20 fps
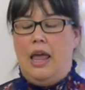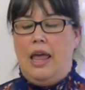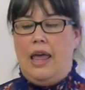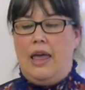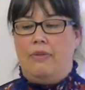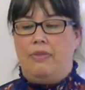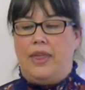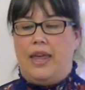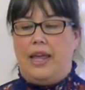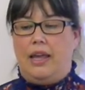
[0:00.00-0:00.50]

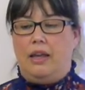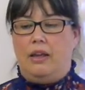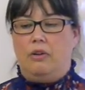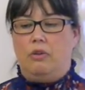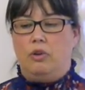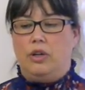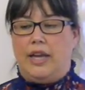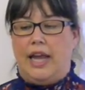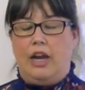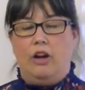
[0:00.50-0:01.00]
if they
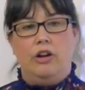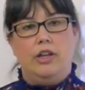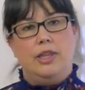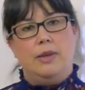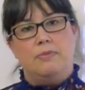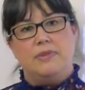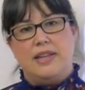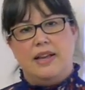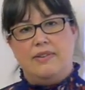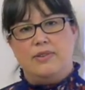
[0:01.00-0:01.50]
carried
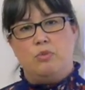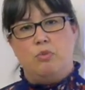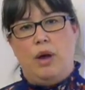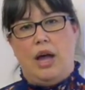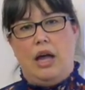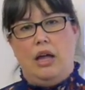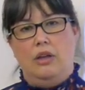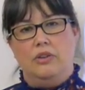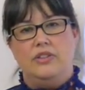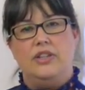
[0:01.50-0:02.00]
themselves
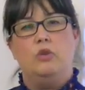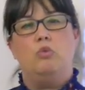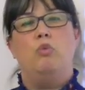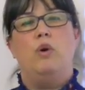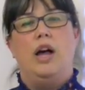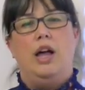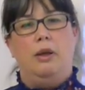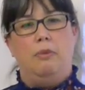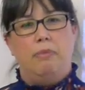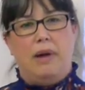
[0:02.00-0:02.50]
well, did
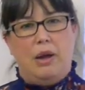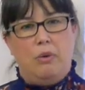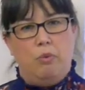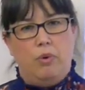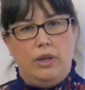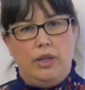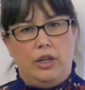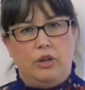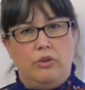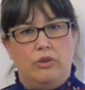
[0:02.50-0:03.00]
well by
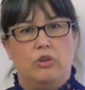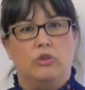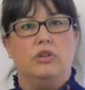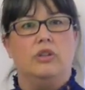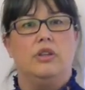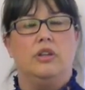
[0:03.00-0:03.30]
you know their,